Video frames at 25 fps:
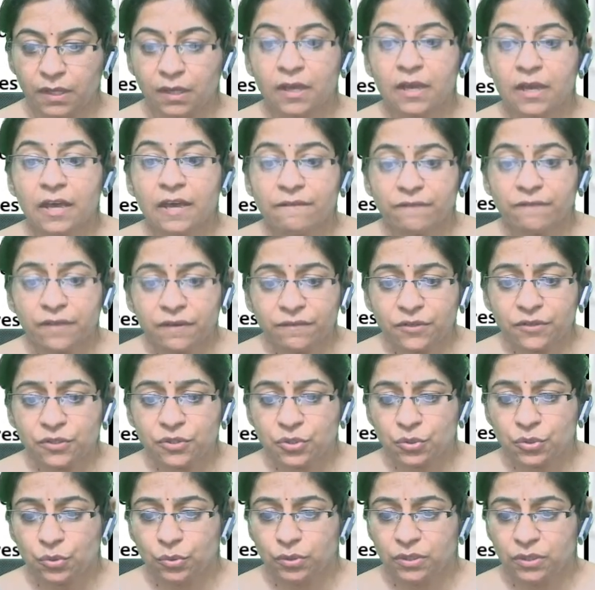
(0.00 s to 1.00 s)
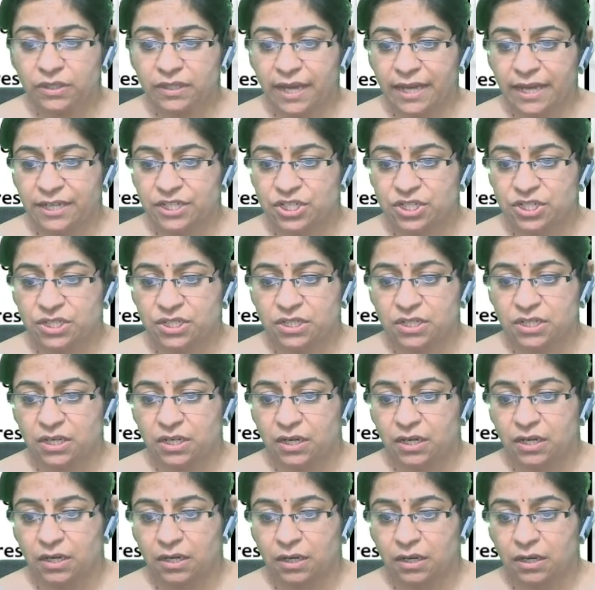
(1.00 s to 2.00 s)
We were told that
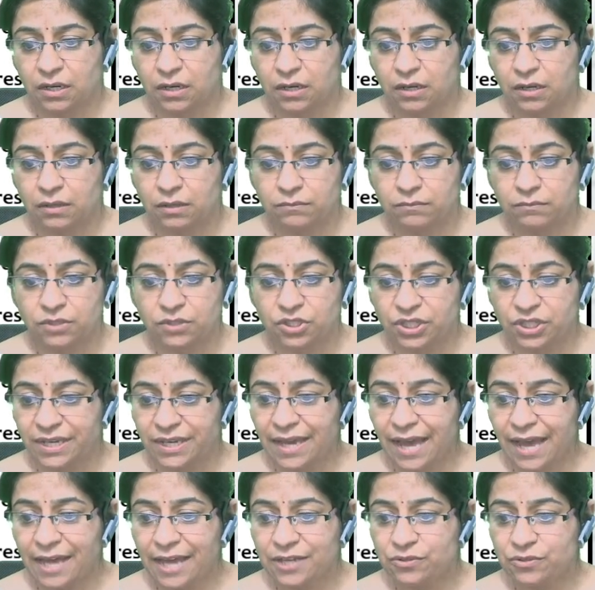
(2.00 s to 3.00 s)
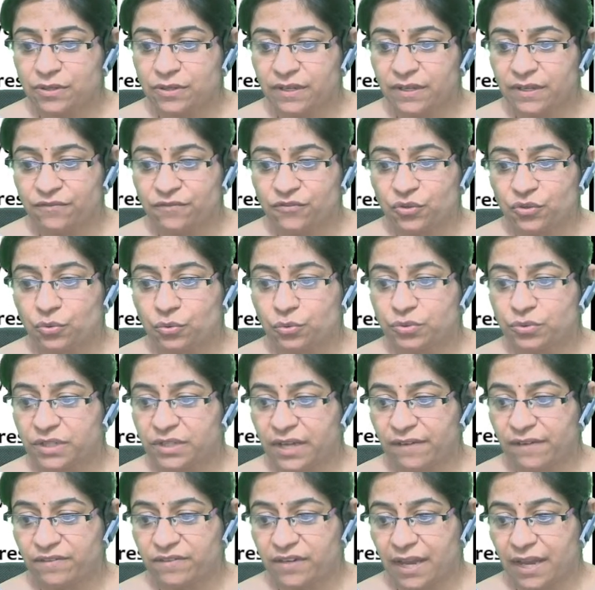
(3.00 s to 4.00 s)
she had to live through
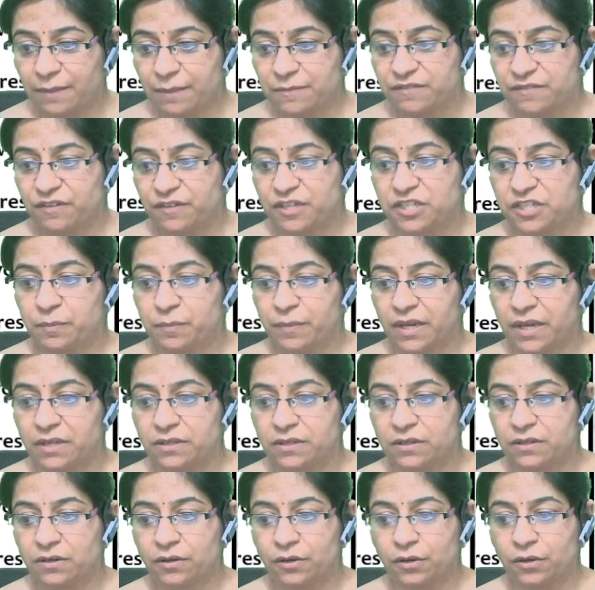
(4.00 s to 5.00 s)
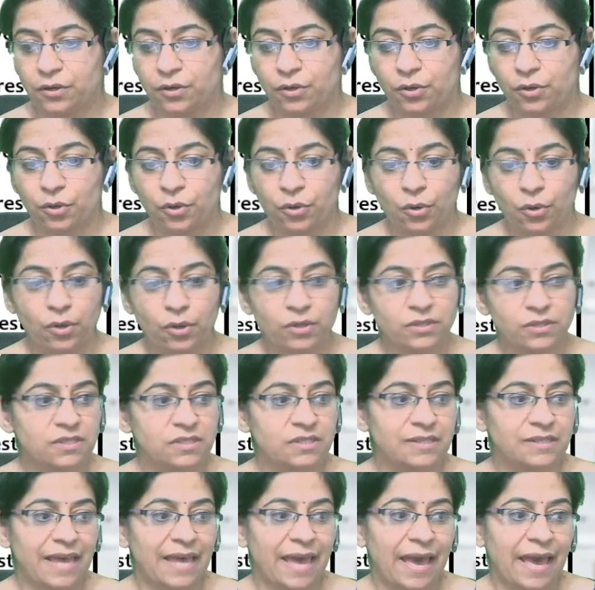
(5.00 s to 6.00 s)
tough times, which made her
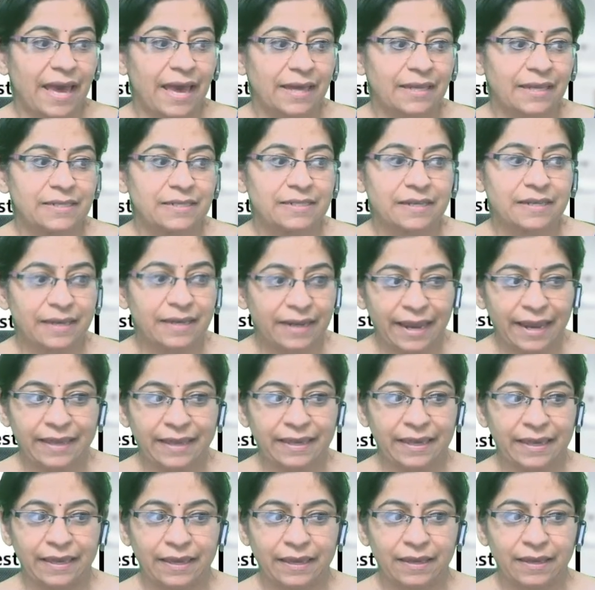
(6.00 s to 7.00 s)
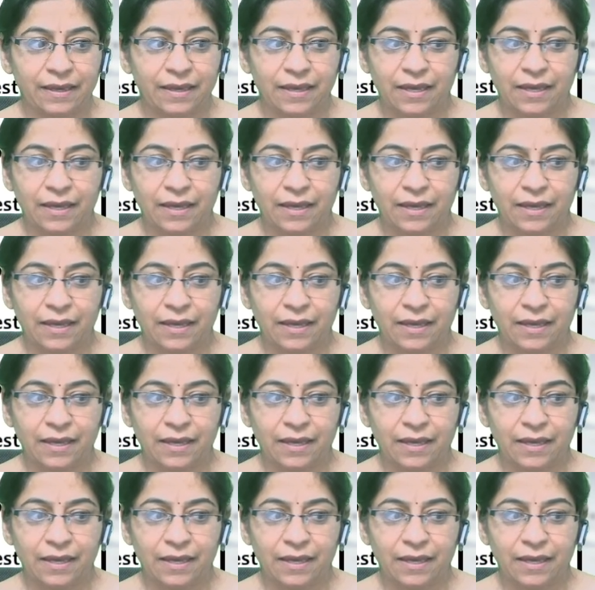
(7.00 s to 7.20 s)
cross and cranky.